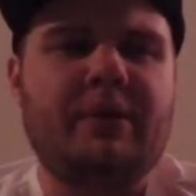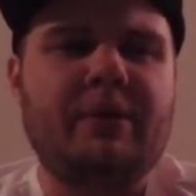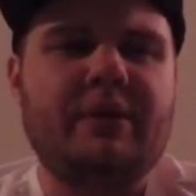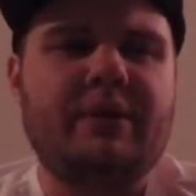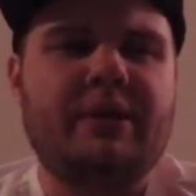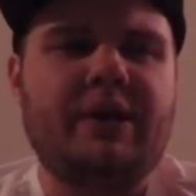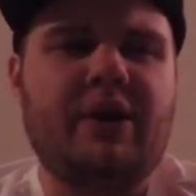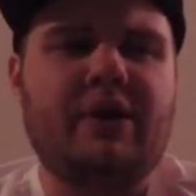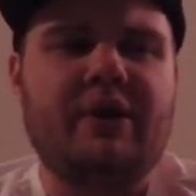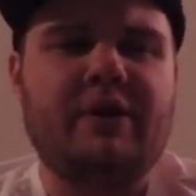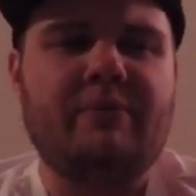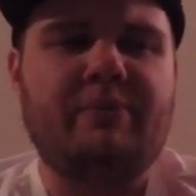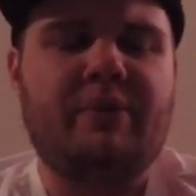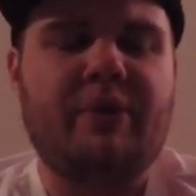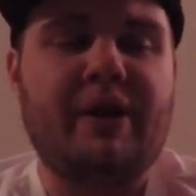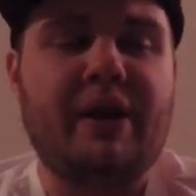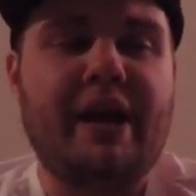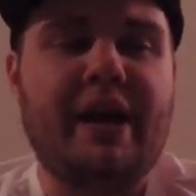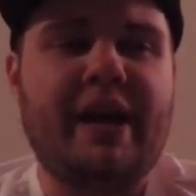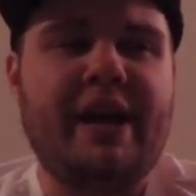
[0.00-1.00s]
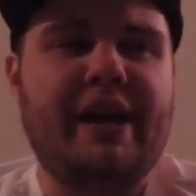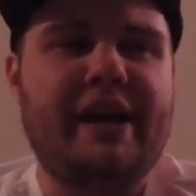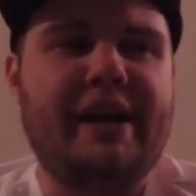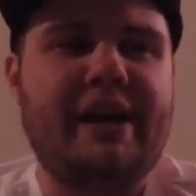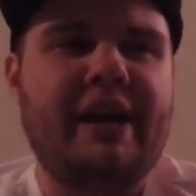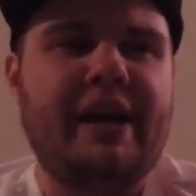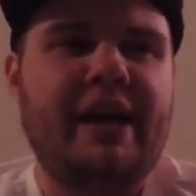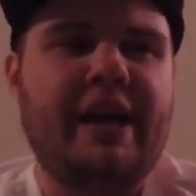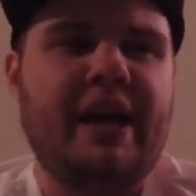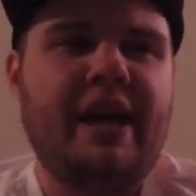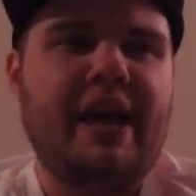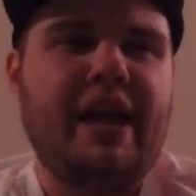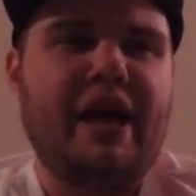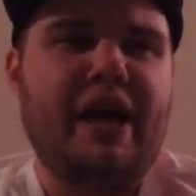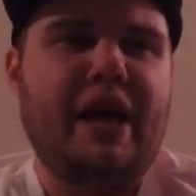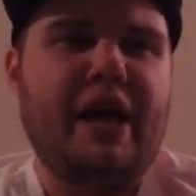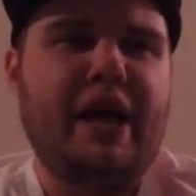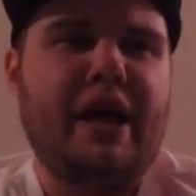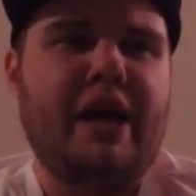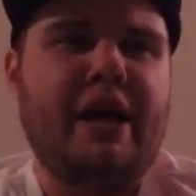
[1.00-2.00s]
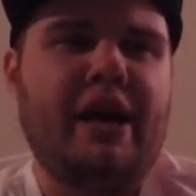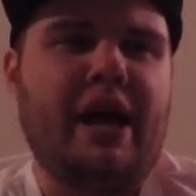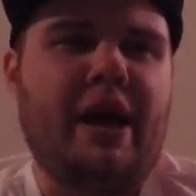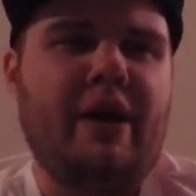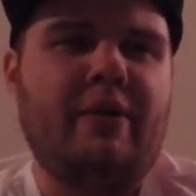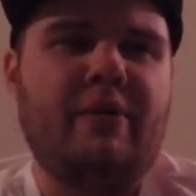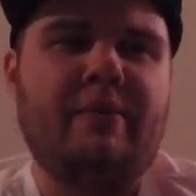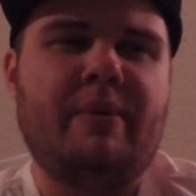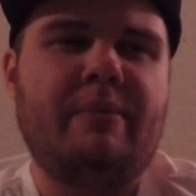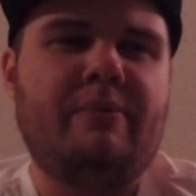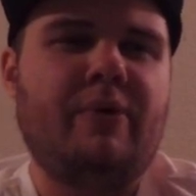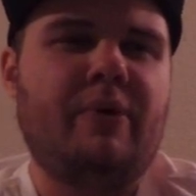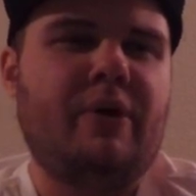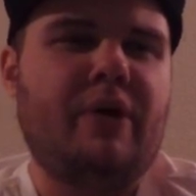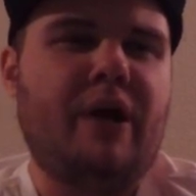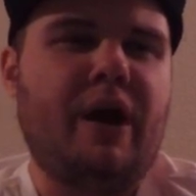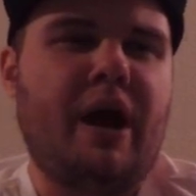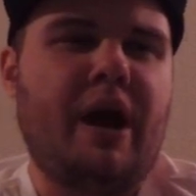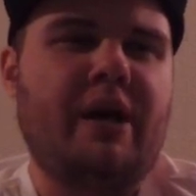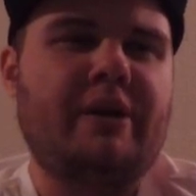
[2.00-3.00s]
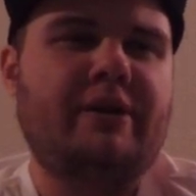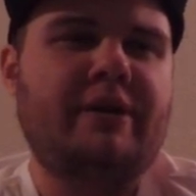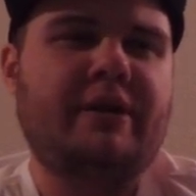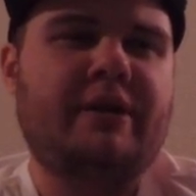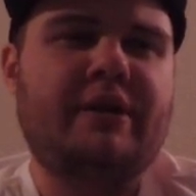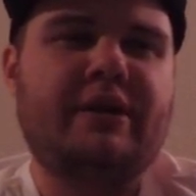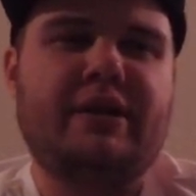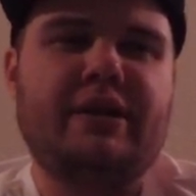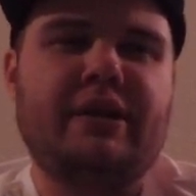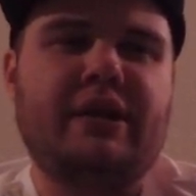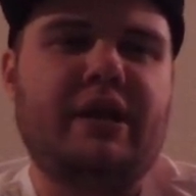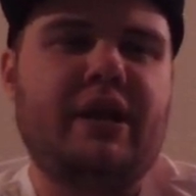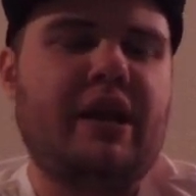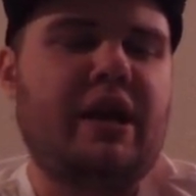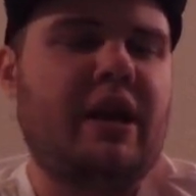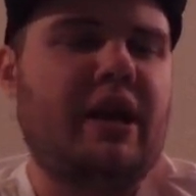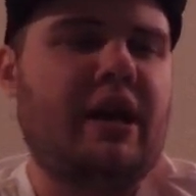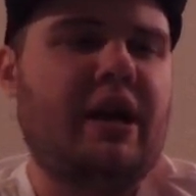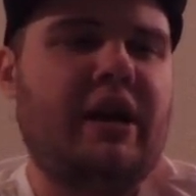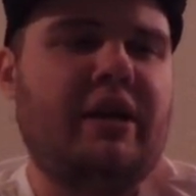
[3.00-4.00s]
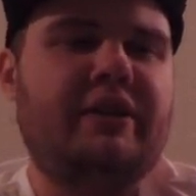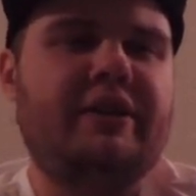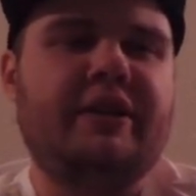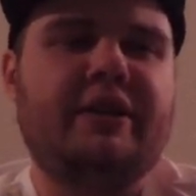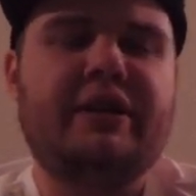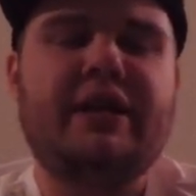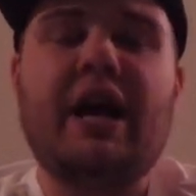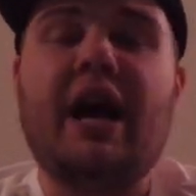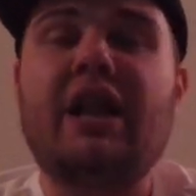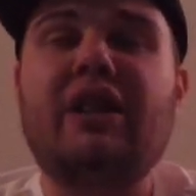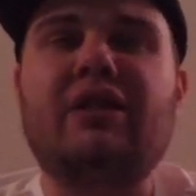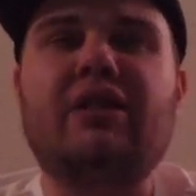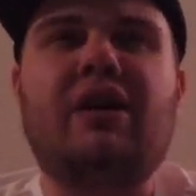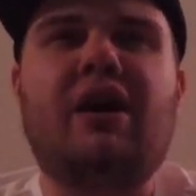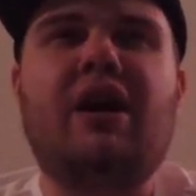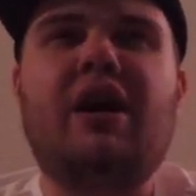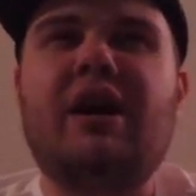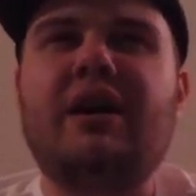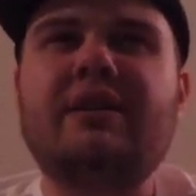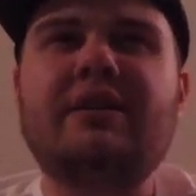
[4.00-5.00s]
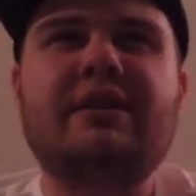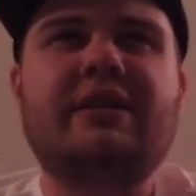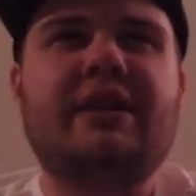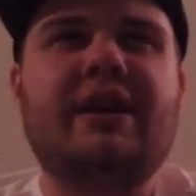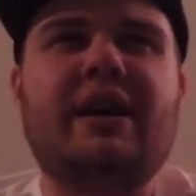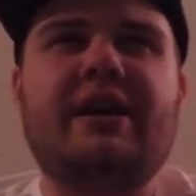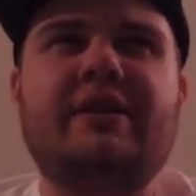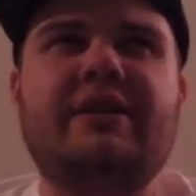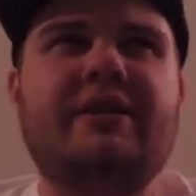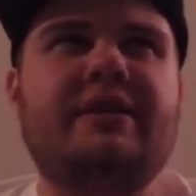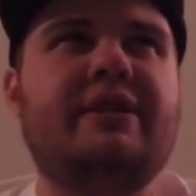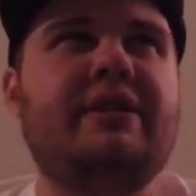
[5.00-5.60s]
started playing, and I remember I just got lost. I